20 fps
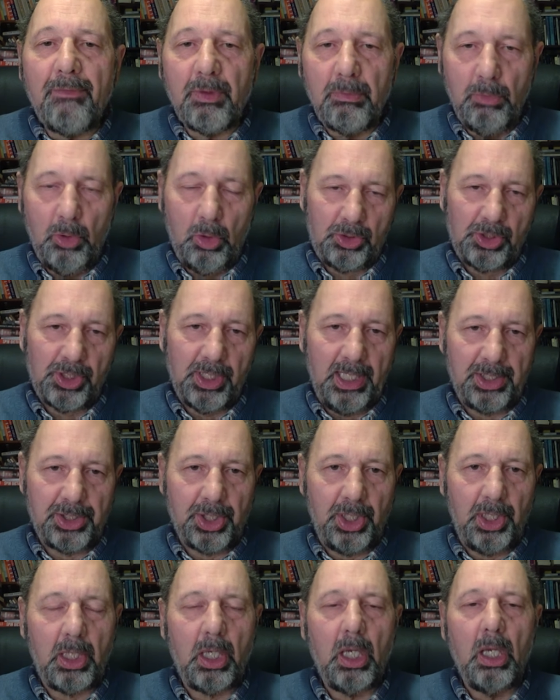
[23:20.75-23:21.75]
even more
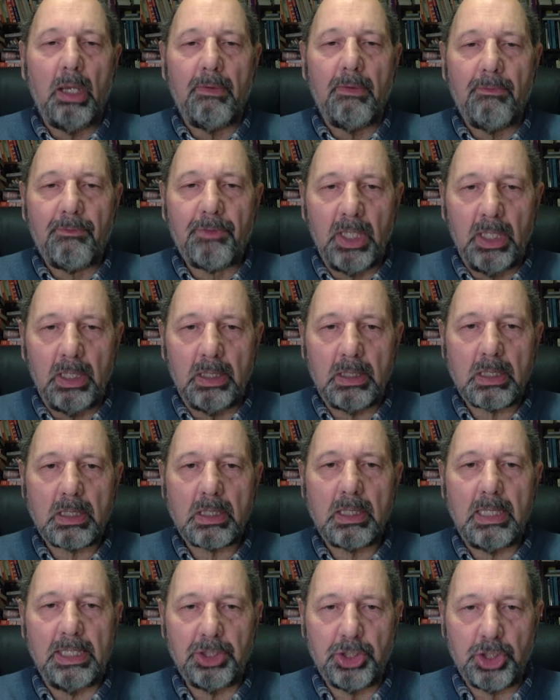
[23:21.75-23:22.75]
tragic
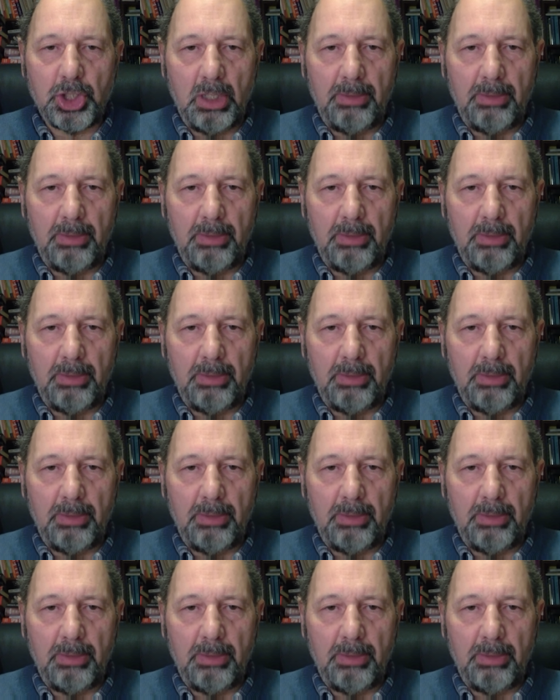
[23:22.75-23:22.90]
France